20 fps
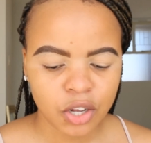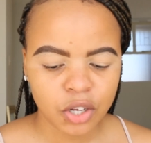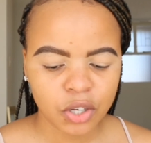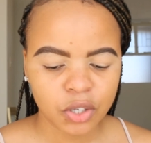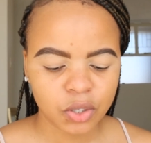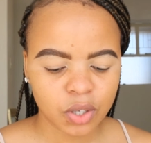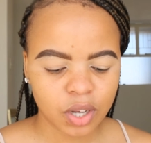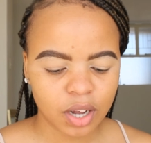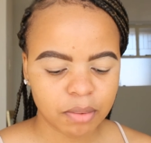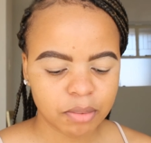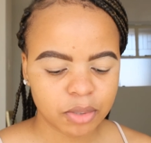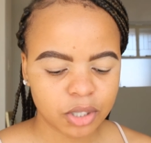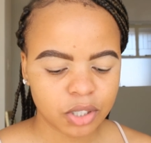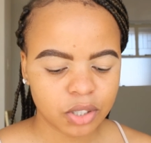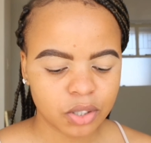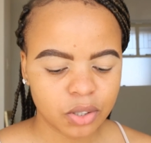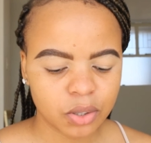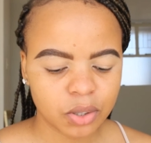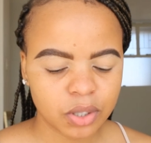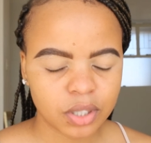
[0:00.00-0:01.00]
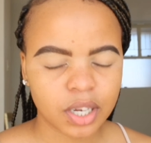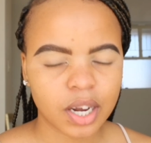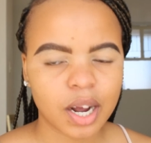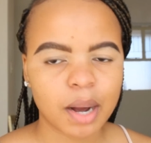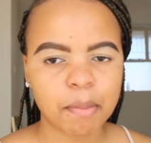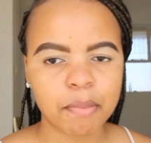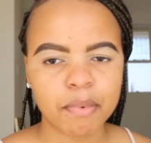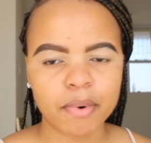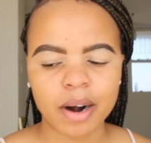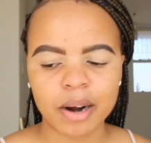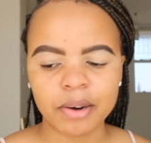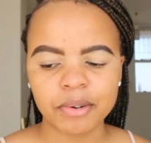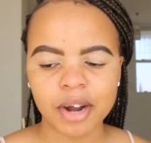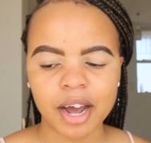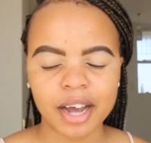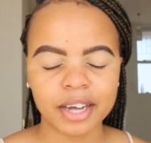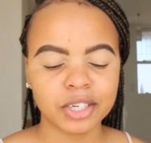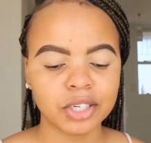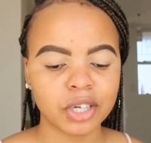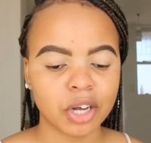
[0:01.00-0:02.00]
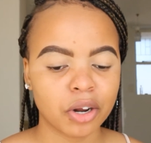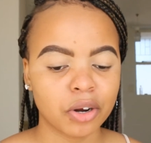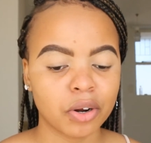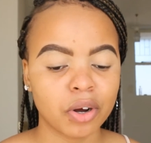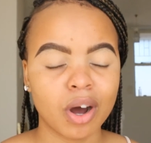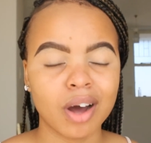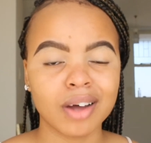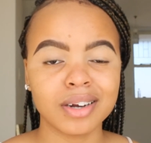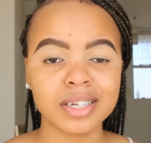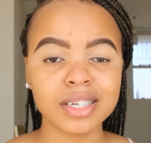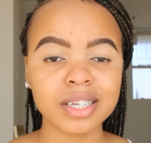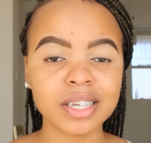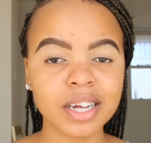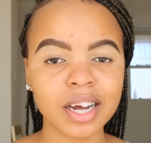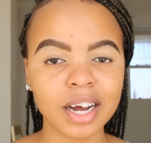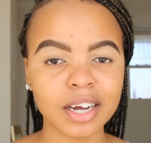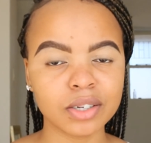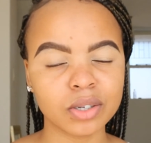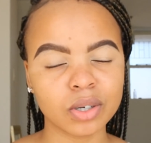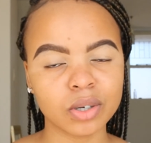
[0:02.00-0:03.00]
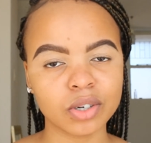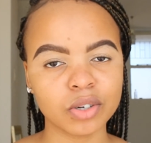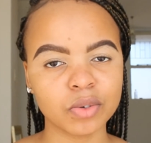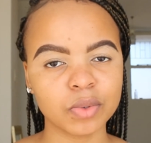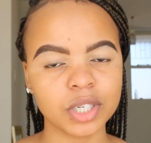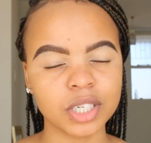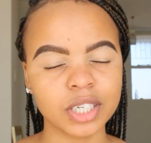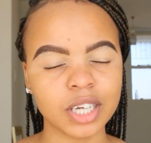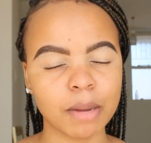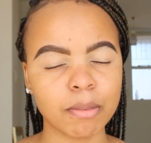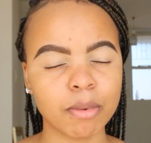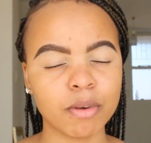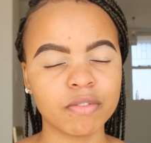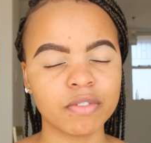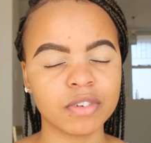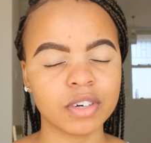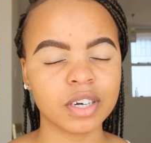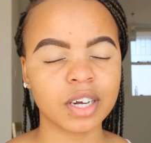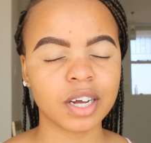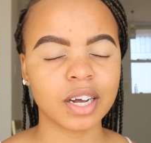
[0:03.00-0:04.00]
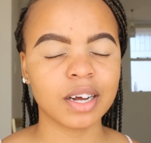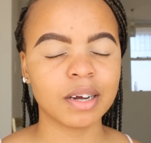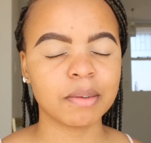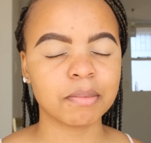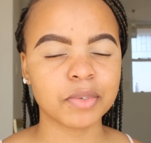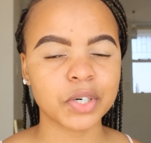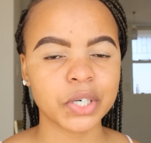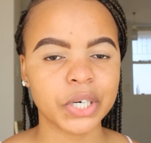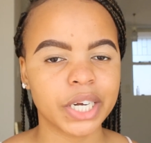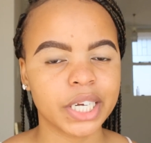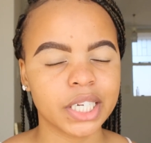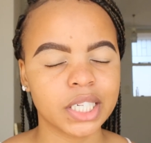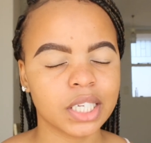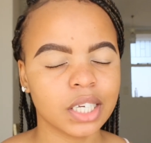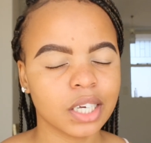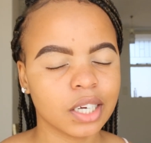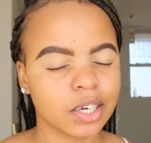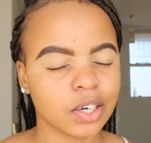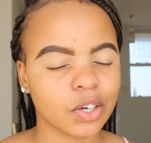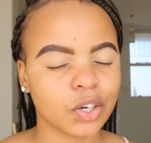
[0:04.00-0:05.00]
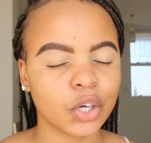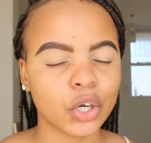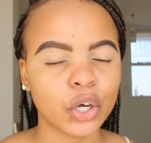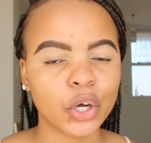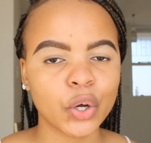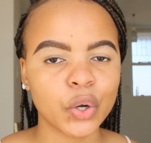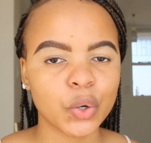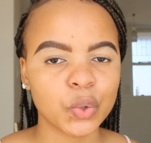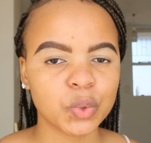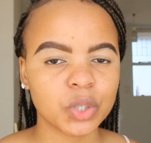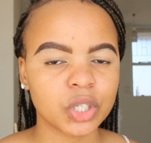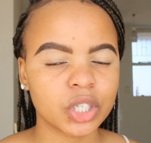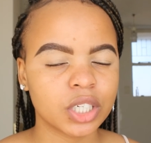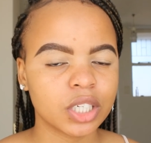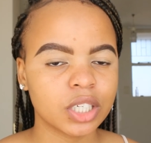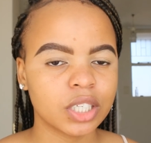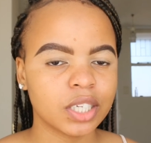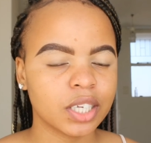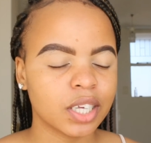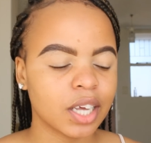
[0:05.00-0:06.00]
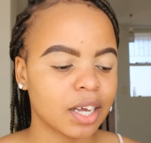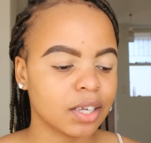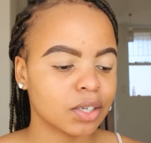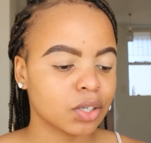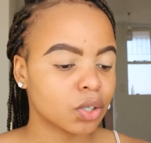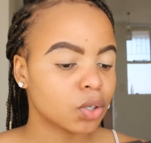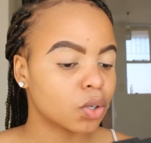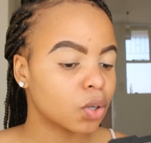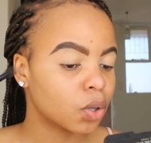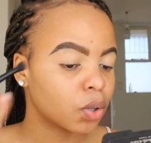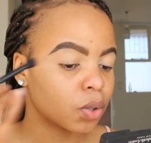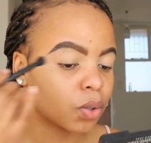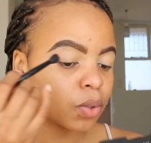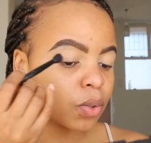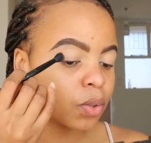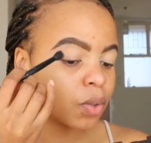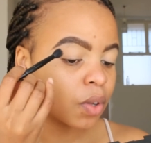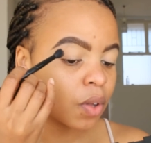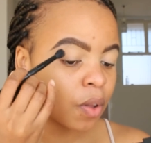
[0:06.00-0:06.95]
So I'm just using a brown eyeshadow. Honestly, I don't know which type of look I'm creating. We'll just see as it goes.